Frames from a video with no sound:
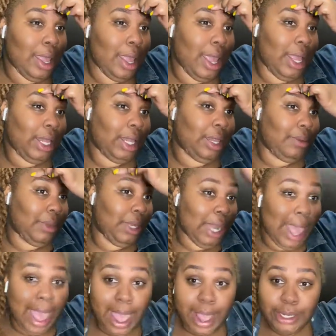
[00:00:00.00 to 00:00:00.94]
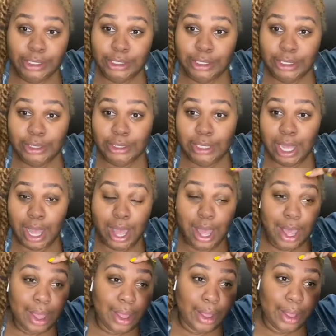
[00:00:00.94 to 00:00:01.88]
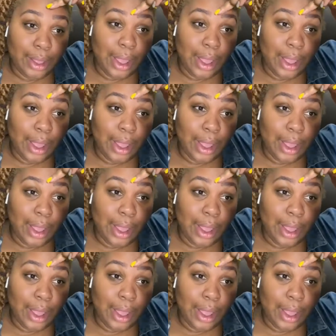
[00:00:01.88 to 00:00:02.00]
and some lashes, y'all.